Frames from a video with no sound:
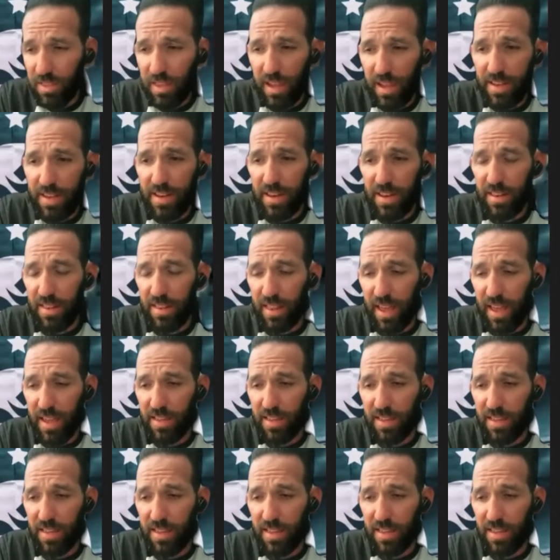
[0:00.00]
I didn't
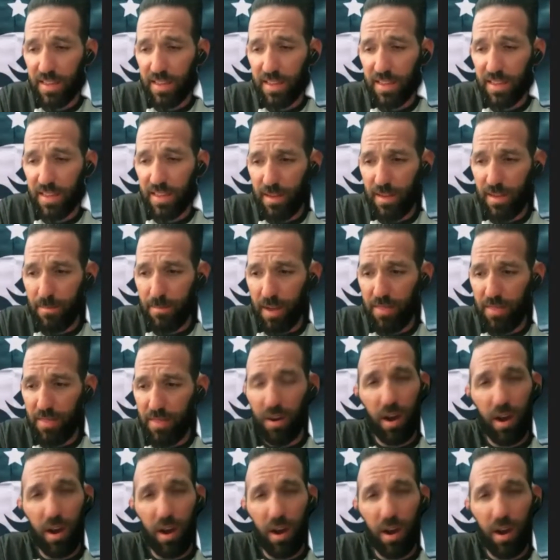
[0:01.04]
like the way that my
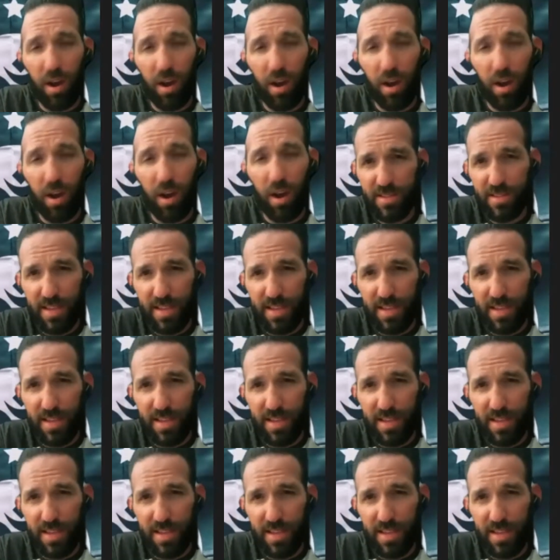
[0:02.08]
thought patterns